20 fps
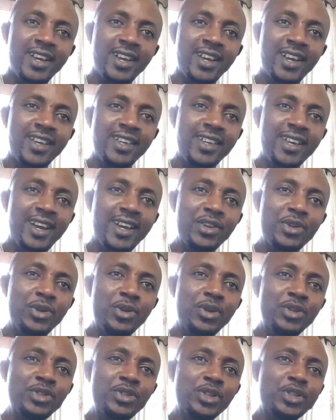Yeah, you
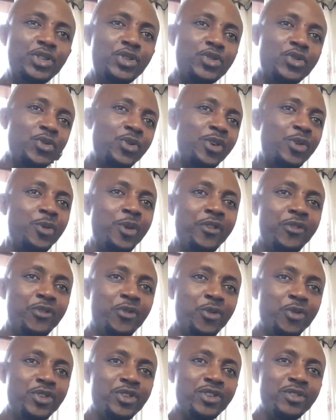don't just throw away
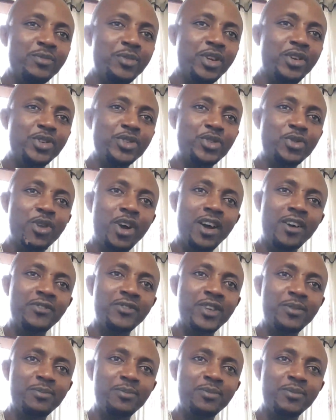food because you have
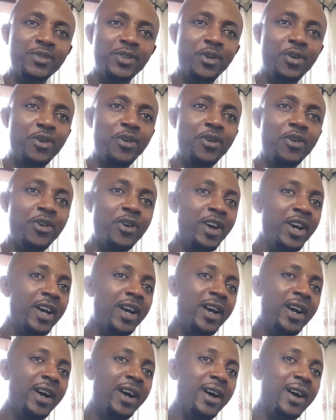them, or
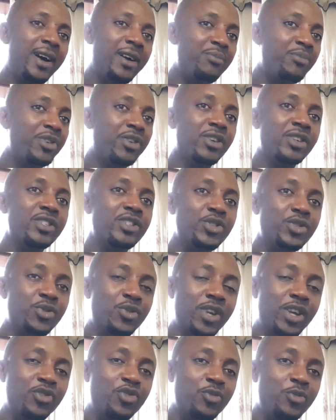because you know
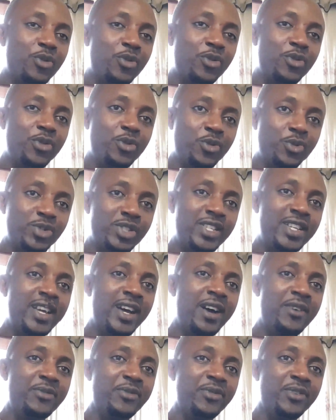that tomorrow you will still
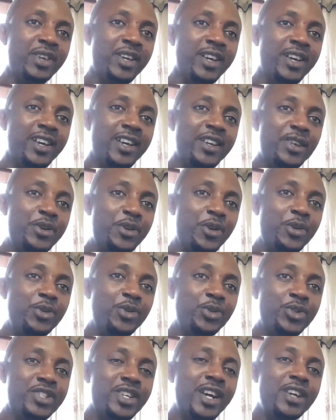have. No,
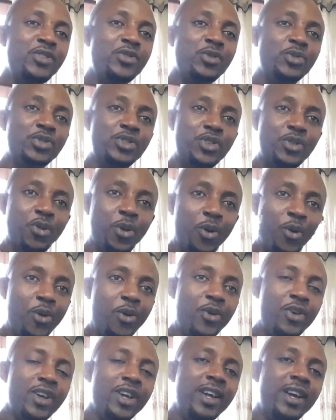you try to
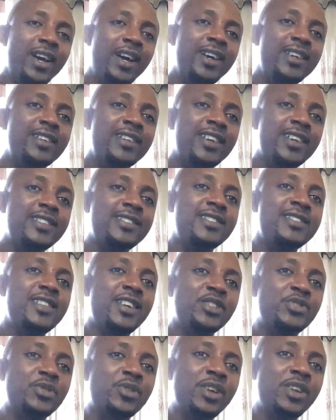store, and that's
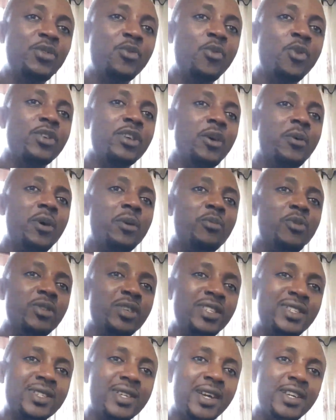naturally what our
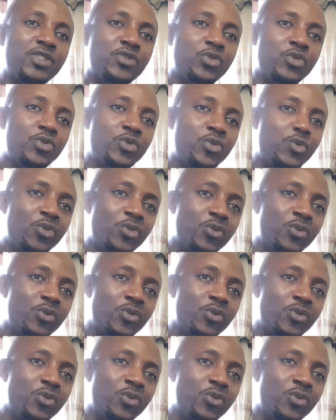body tries to do.